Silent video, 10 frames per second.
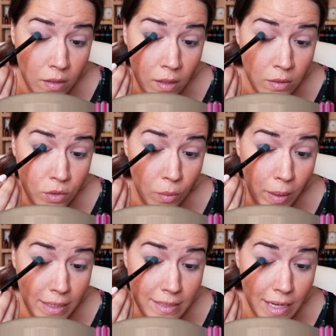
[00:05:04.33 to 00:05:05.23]
So
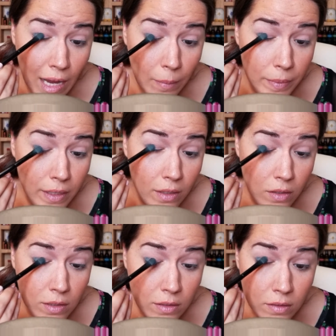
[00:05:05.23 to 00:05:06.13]
by tapping it
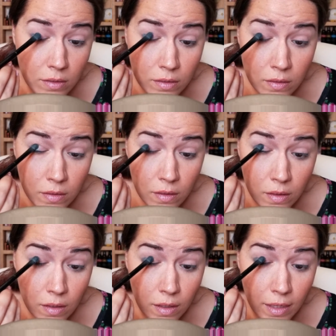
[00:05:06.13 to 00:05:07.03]
on,
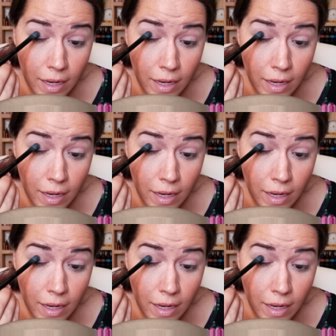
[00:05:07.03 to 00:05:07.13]
it